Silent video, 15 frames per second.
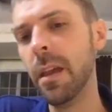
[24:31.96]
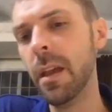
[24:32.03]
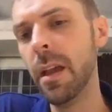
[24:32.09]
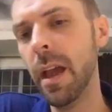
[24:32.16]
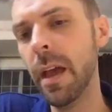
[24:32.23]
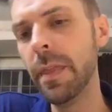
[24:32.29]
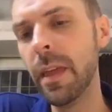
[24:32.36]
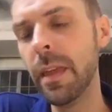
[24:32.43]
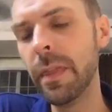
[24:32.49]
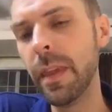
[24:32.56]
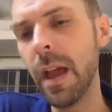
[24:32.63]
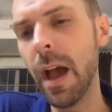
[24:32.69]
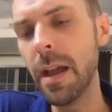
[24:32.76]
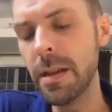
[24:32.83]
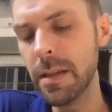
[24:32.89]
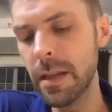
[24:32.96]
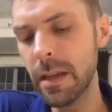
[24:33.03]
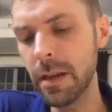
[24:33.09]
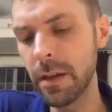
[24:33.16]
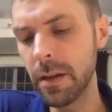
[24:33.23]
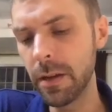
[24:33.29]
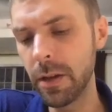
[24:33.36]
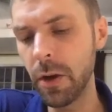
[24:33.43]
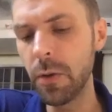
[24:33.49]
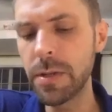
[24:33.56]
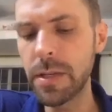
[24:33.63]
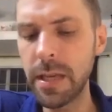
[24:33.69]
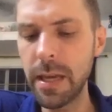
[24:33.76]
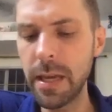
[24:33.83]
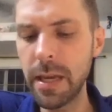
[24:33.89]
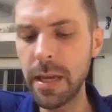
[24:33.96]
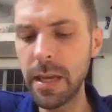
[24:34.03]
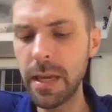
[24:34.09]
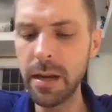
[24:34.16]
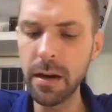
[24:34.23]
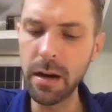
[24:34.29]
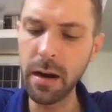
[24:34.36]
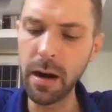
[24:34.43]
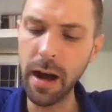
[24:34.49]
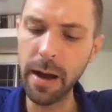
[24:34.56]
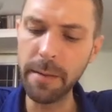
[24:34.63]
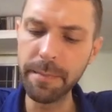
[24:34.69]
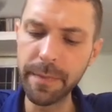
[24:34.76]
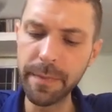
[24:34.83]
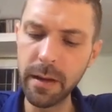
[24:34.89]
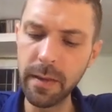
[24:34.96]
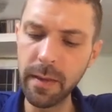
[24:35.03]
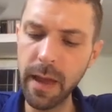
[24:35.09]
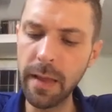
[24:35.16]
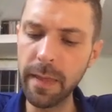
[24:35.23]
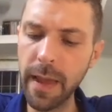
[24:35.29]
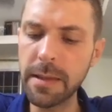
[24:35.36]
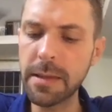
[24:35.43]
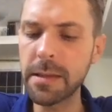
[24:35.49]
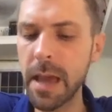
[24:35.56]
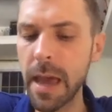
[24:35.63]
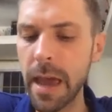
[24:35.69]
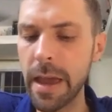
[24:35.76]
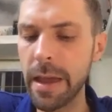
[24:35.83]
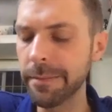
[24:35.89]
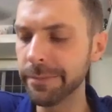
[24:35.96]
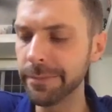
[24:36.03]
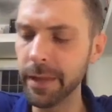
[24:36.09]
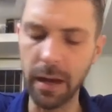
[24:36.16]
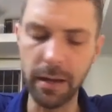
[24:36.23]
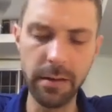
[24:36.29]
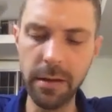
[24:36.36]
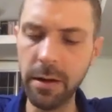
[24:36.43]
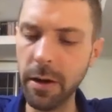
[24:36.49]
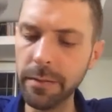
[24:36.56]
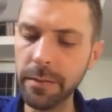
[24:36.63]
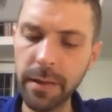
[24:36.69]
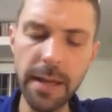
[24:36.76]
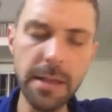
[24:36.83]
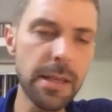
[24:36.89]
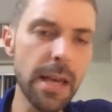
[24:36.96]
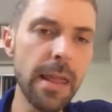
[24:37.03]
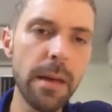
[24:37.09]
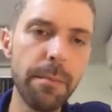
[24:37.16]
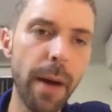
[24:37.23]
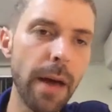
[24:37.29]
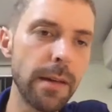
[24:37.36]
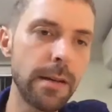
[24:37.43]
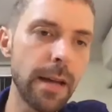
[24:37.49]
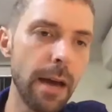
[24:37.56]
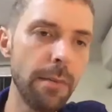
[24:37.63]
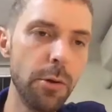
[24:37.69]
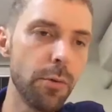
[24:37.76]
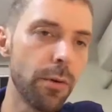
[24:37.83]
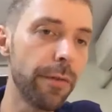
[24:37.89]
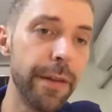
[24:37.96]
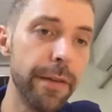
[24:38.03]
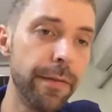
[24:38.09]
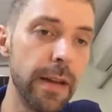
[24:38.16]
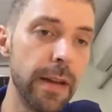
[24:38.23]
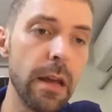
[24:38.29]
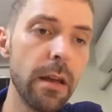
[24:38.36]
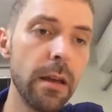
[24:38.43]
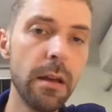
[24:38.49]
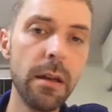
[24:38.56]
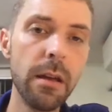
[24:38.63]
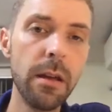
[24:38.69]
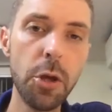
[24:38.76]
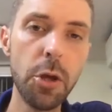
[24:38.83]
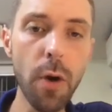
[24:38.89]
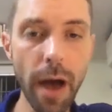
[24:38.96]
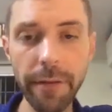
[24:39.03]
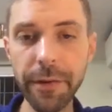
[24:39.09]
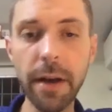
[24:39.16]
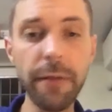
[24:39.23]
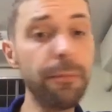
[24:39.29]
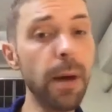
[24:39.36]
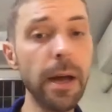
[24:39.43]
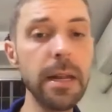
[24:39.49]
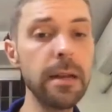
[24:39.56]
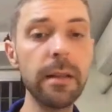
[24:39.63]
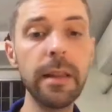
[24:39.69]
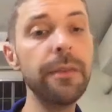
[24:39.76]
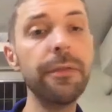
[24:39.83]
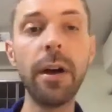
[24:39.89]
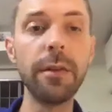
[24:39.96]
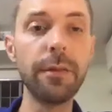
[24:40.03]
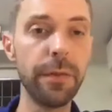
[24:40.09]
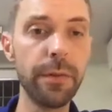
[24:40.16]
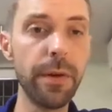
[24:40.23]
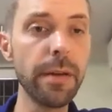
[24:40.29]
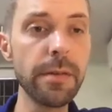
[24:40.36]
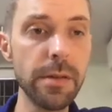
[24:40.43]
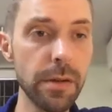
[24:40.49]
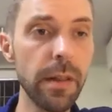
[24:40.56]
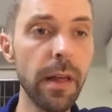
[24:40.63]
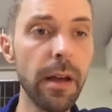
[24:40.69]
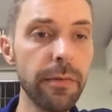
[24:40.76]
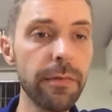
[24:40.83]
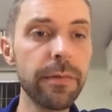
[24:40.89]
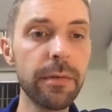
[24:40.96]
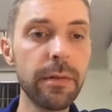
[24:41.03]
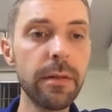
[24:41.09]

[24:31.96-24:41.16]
And the idea goes here, let's say that by the time you were 50, you have enough money to live on for the rest of your life.